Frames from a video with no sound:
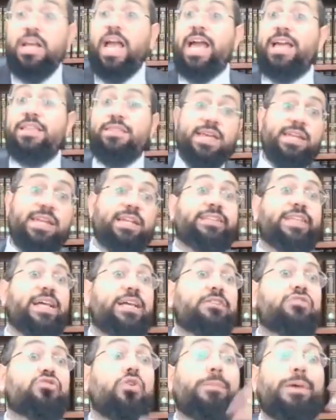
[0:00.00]
And then it
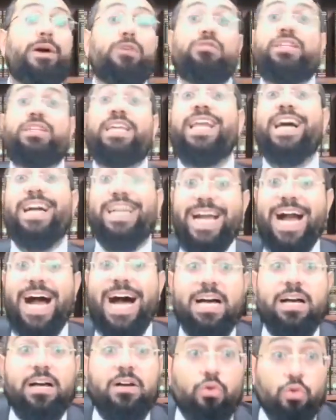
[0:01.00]
tells you about
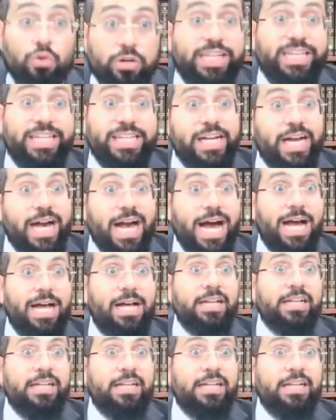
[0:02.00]
yinagach or negicha.